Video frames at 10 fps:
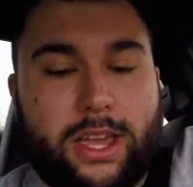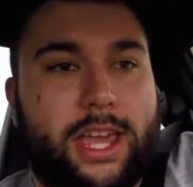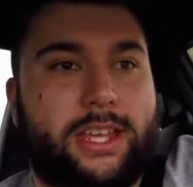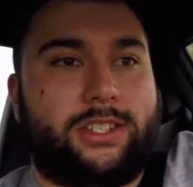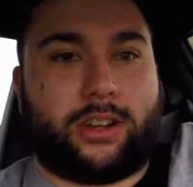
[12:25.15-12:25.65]

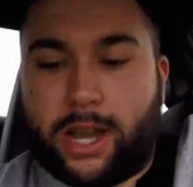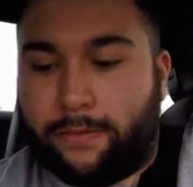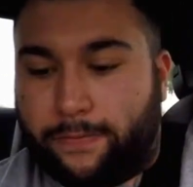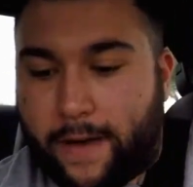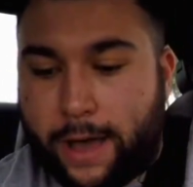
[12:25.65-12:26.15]
is you're gonna
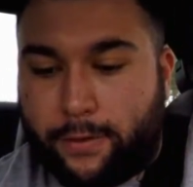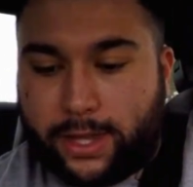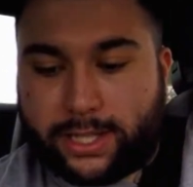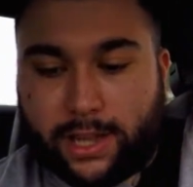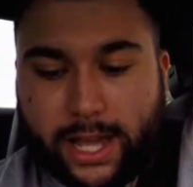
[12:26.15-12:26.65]
have 5 of
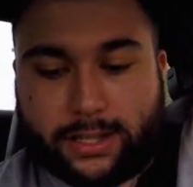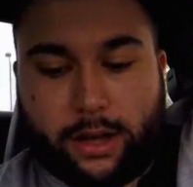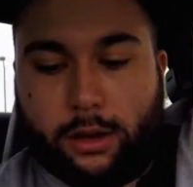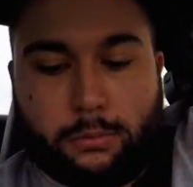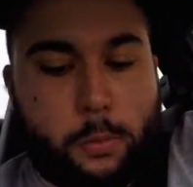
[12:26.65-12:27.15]
these lights
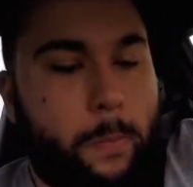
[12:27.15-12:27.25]
on.